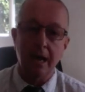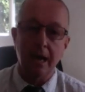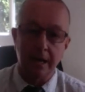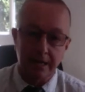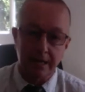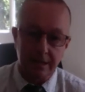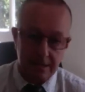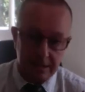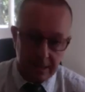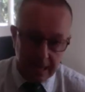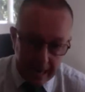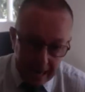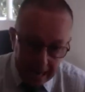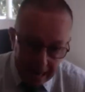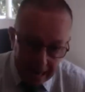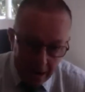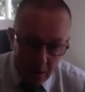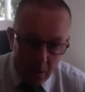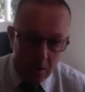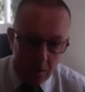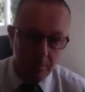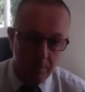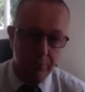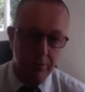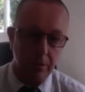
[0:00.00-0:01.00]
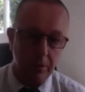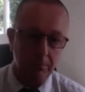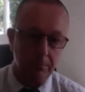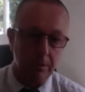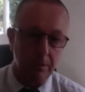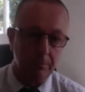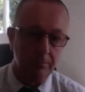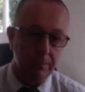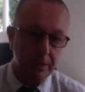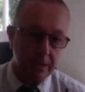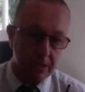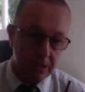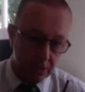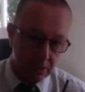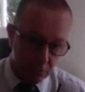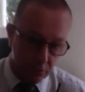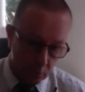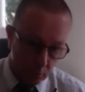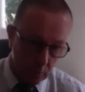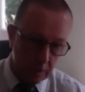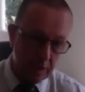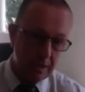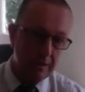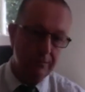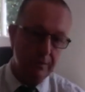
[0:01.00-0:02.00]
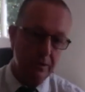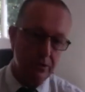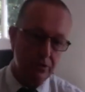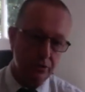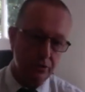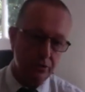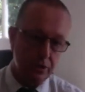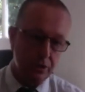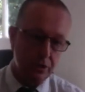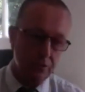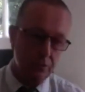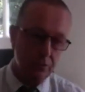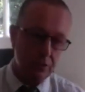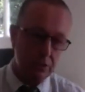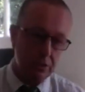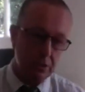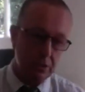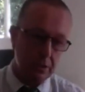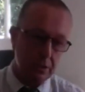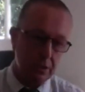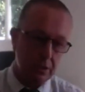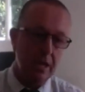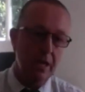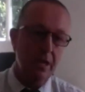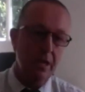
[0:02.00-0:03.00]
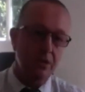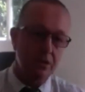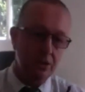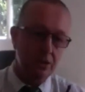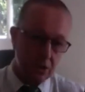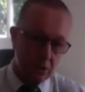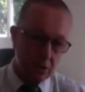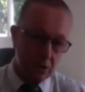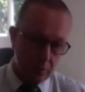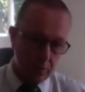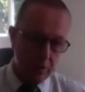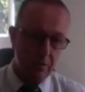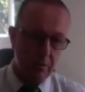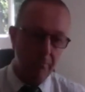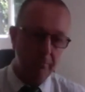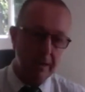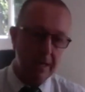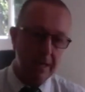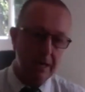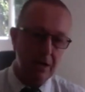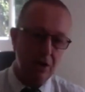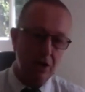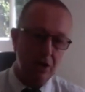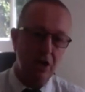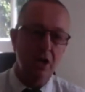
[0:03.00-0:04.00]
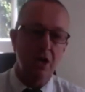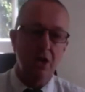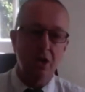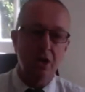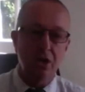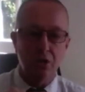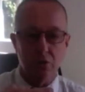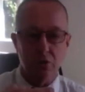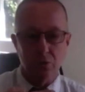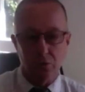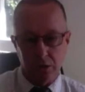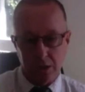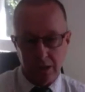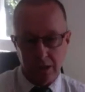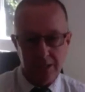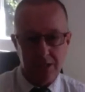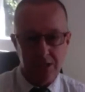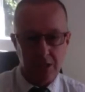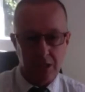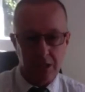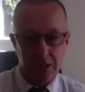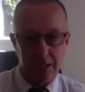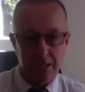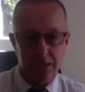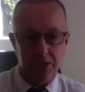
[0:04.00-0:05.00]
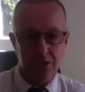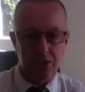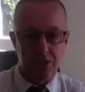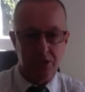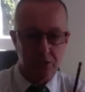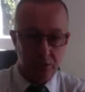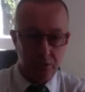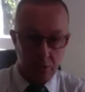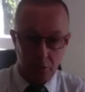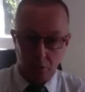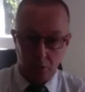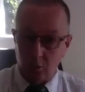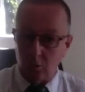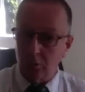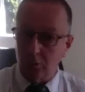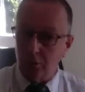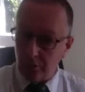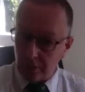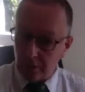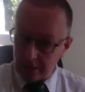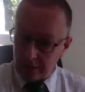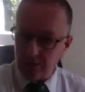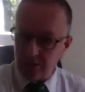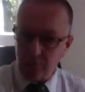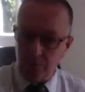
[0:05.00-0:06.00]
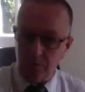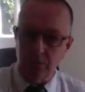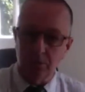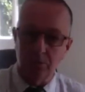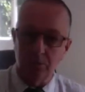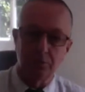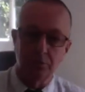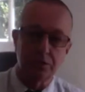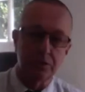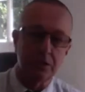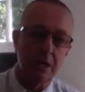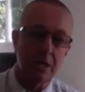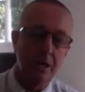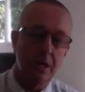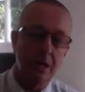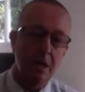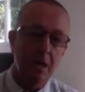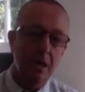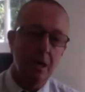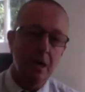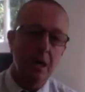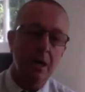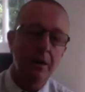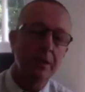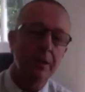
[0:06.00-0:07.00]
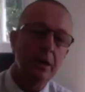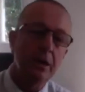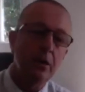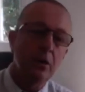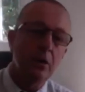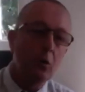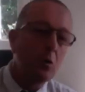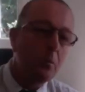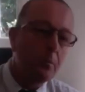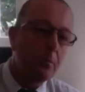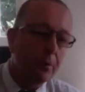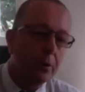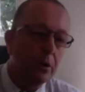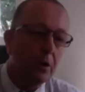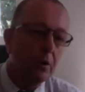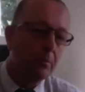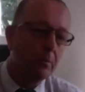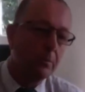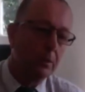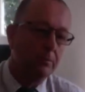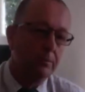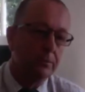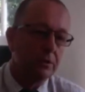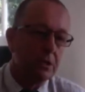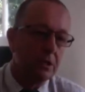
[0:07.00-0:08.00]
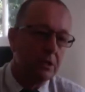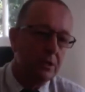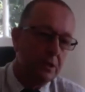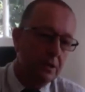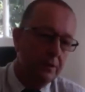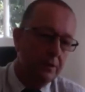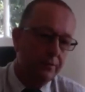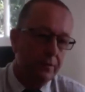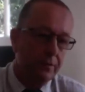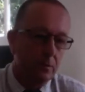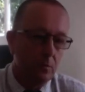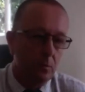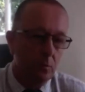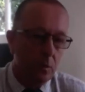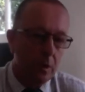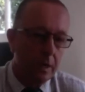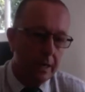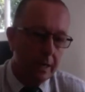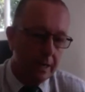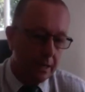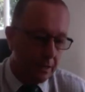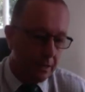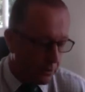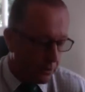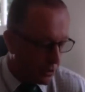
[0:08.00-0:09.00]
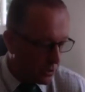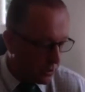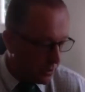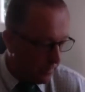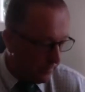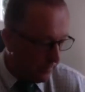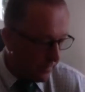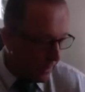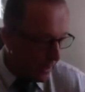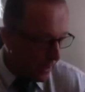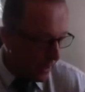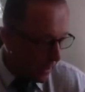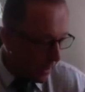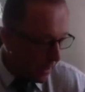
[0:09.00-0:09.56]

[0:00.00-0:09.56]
And it's our problem because we've introduced it. So your mink, your gliss, your grey squirrels, and they're all problems in different ways.